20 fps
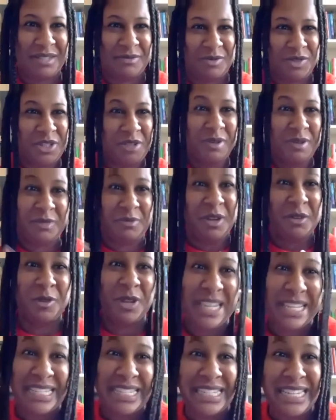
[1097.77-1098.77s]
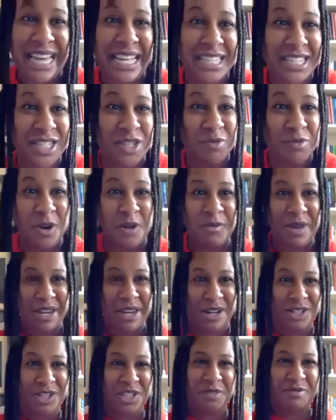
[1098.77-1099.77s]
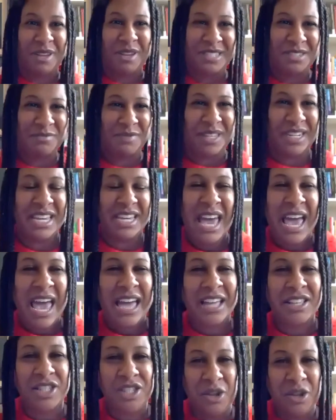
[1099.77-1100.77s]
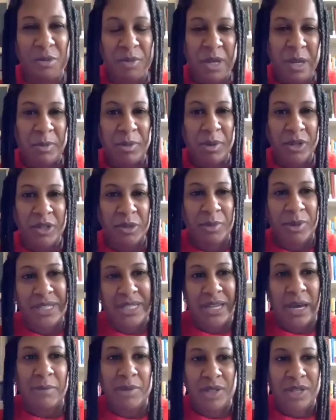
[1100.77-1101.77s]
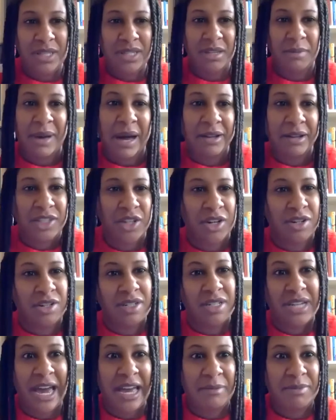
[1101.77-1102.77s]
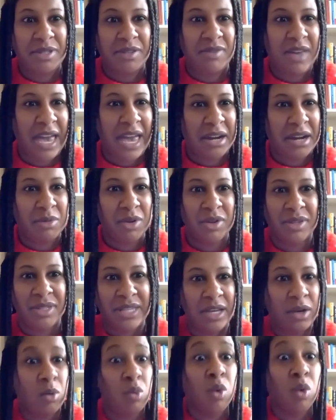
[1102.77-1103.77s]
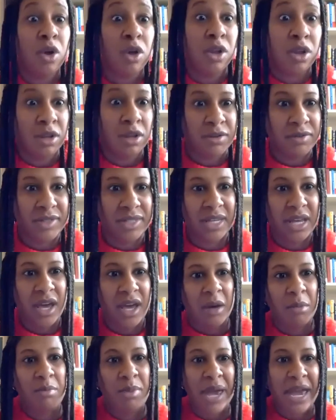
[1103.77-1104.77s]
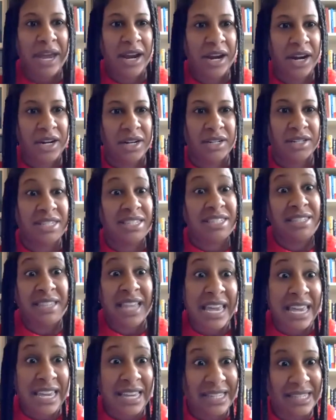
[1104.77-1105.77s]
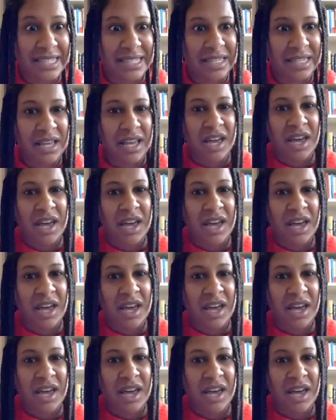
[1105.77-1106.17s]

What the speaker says: she must be a really intense woman, or she must have been. And so people's perceptions about certain types of animals like wolves, bears, snakes,